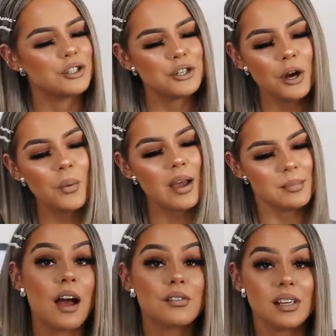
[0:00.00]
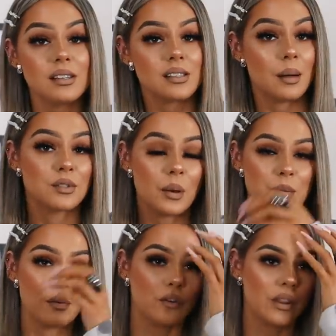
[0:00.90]
Do you know what I mean? I've seen some
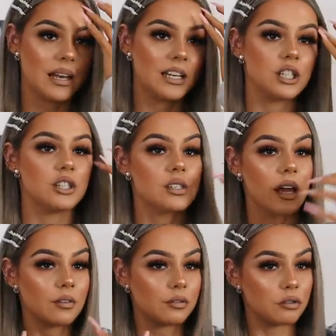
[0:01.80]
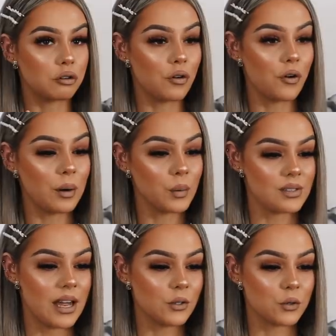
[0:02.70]
tops before that are literally just like frill
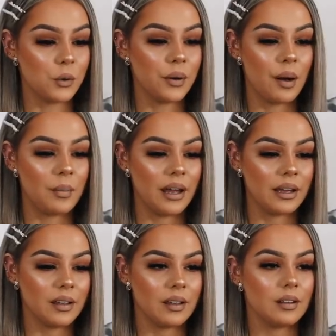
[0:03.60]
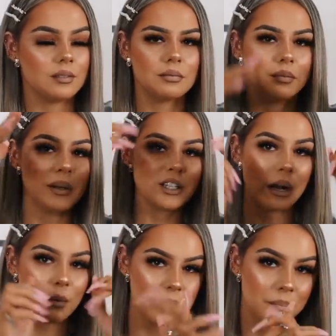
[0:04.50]
central. And I'm like, bitch,
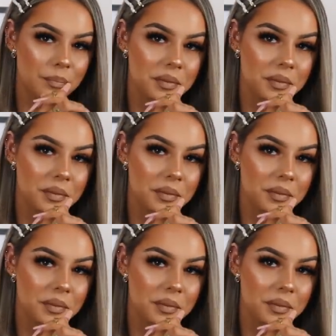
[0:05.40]
how are we?